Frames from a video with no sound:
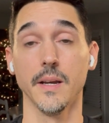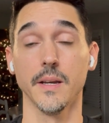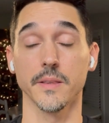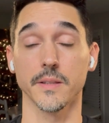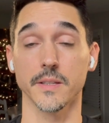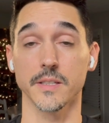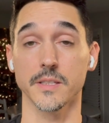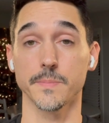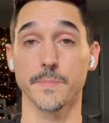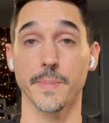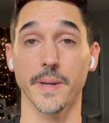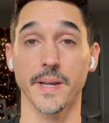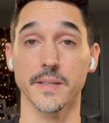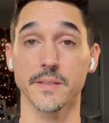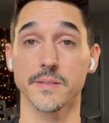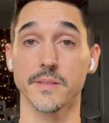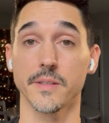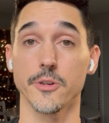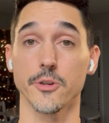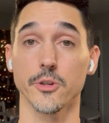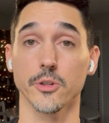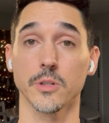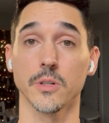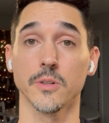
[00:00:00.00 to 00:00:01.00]
the specs that
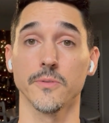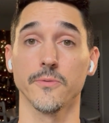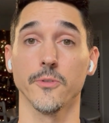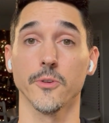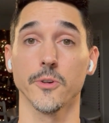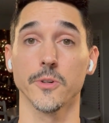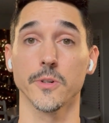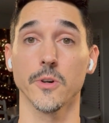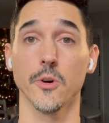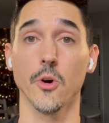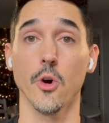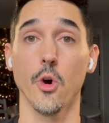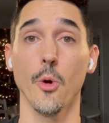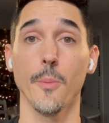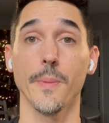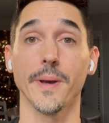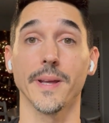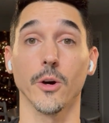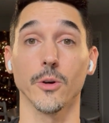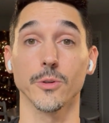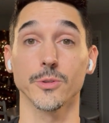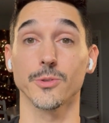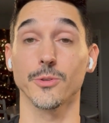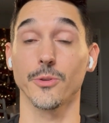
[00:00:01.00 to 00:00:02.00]
you're looking for in a home and
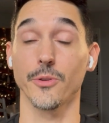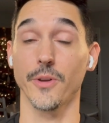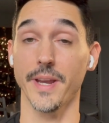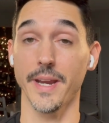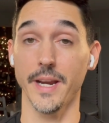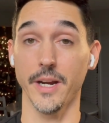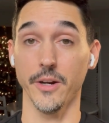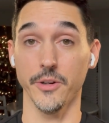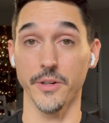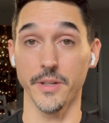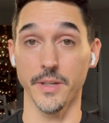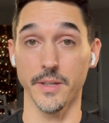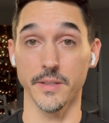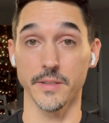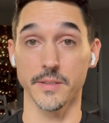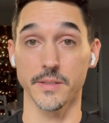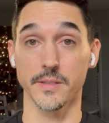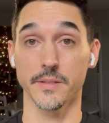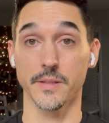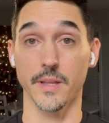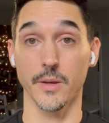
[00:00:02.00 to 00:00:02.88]
also the areas